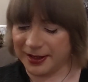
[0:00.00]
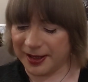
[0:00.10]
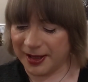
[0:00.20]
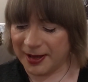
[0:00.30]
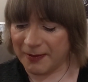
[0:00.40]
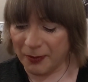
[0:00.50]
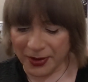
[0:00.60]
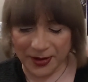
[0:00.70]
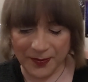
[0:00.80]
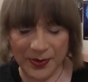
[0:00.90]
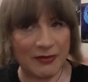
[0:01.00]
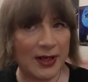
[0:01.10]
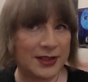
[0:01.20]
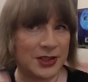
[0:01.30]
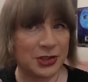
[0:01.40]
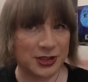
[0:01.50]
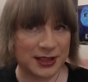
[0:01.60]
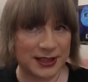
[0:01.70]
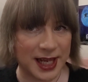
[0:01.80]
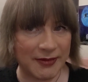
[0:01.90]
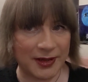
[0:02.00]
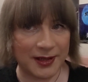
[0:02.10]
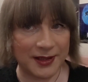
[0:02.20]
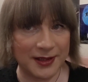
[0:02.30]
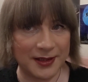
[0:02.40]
But the villains are just as clever.